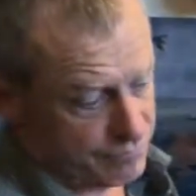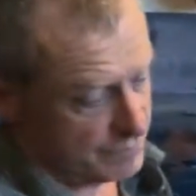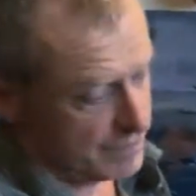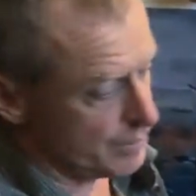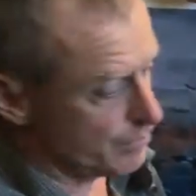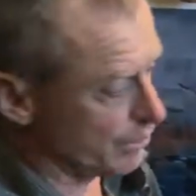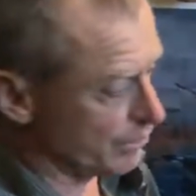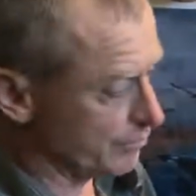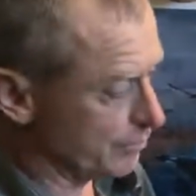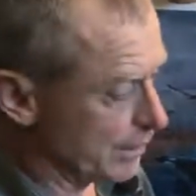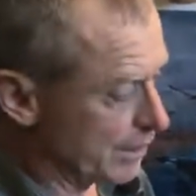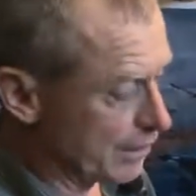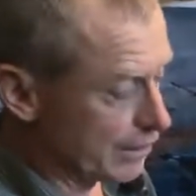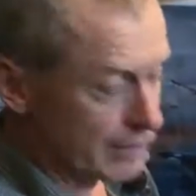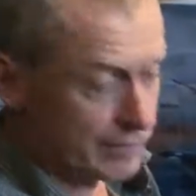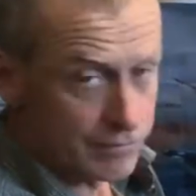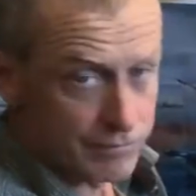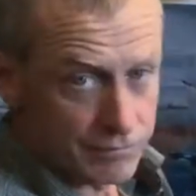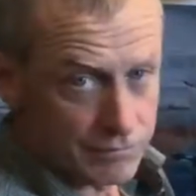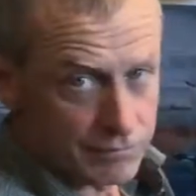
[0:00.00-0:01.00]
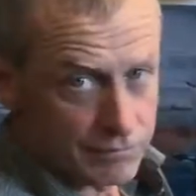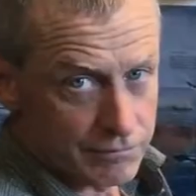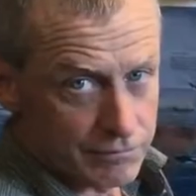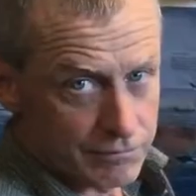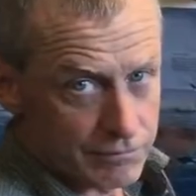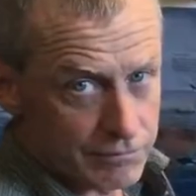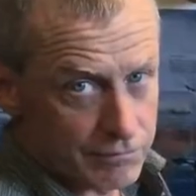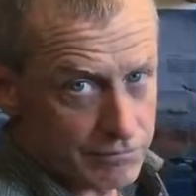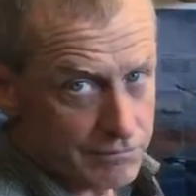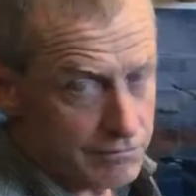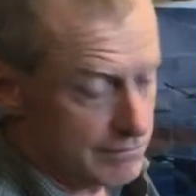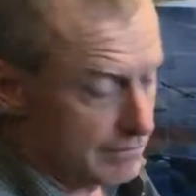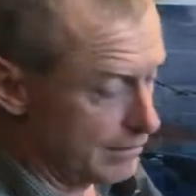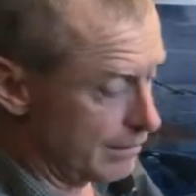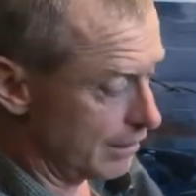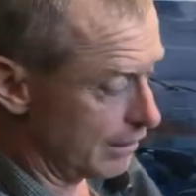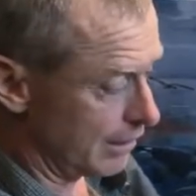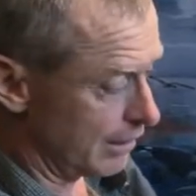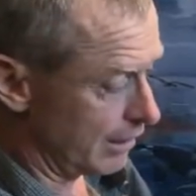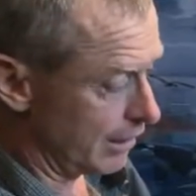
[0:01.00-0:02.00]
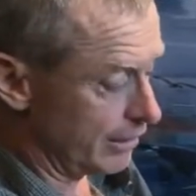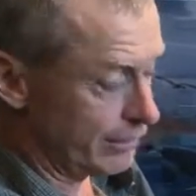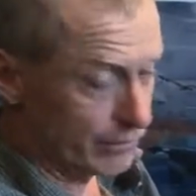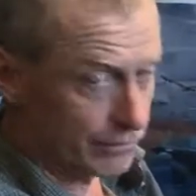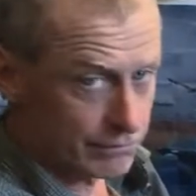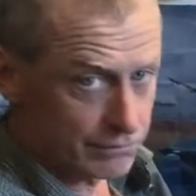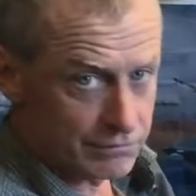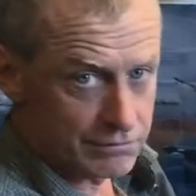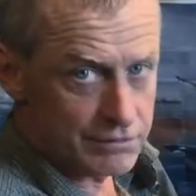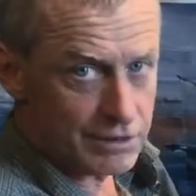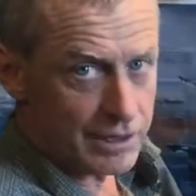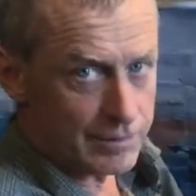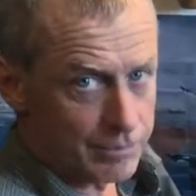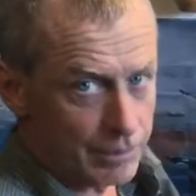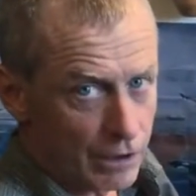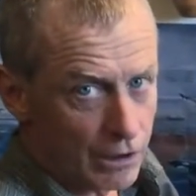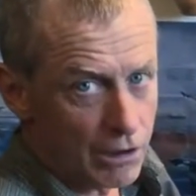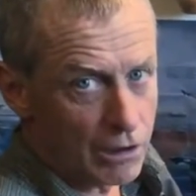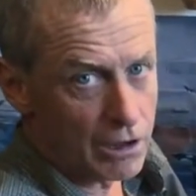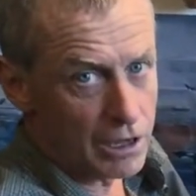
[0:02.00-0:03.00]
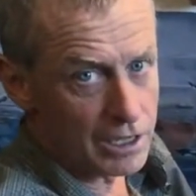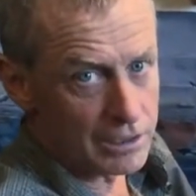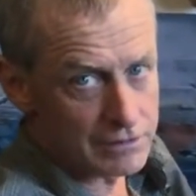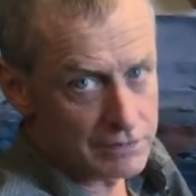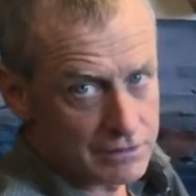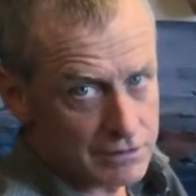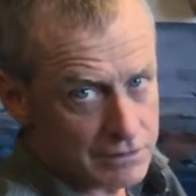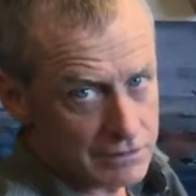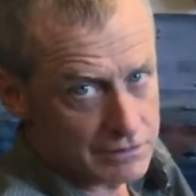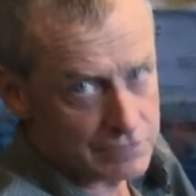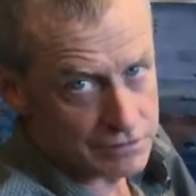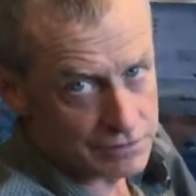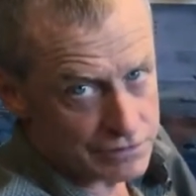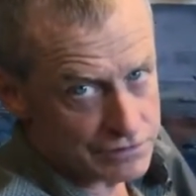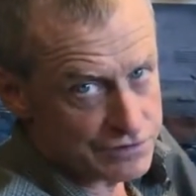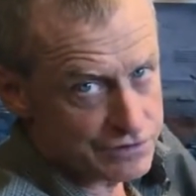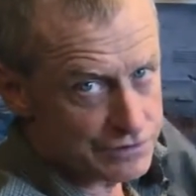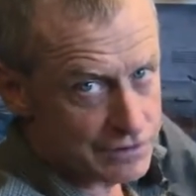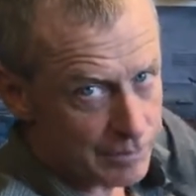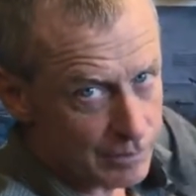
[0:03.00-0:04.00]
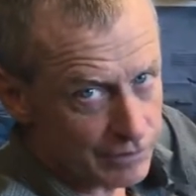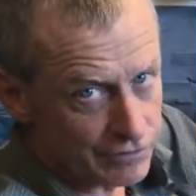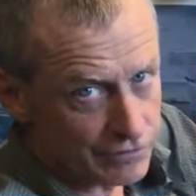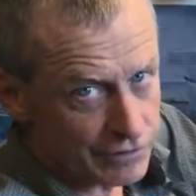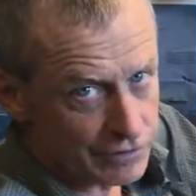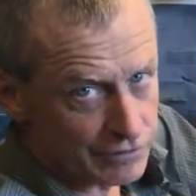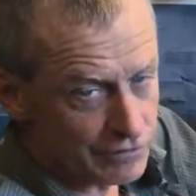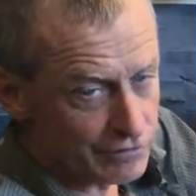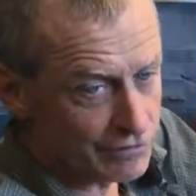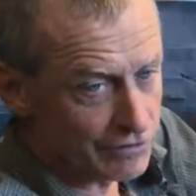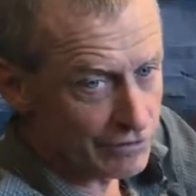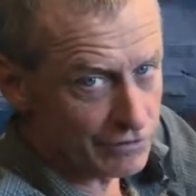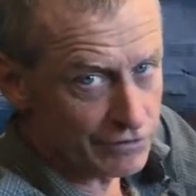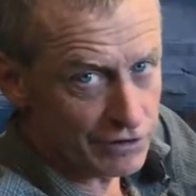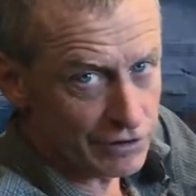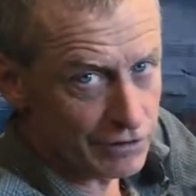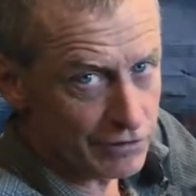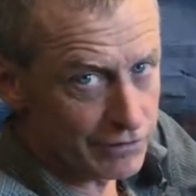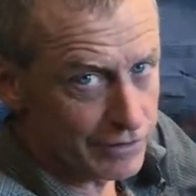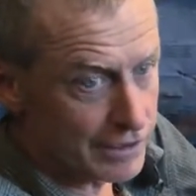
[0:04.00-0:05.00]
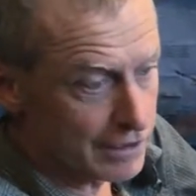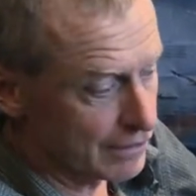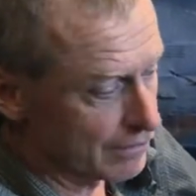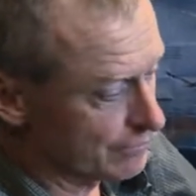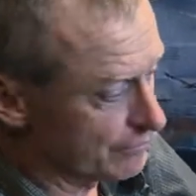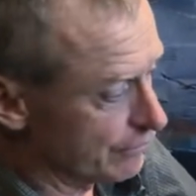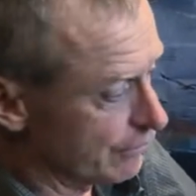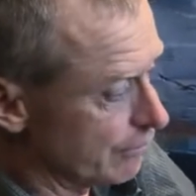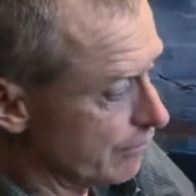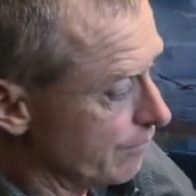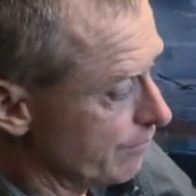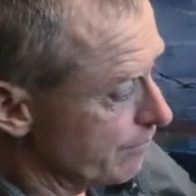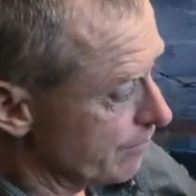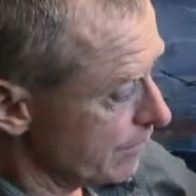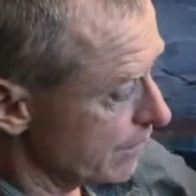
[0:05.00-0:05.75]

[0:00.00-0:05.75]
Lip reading: it works pretty good. I don't type a lot, just a couple sentences here and there, so.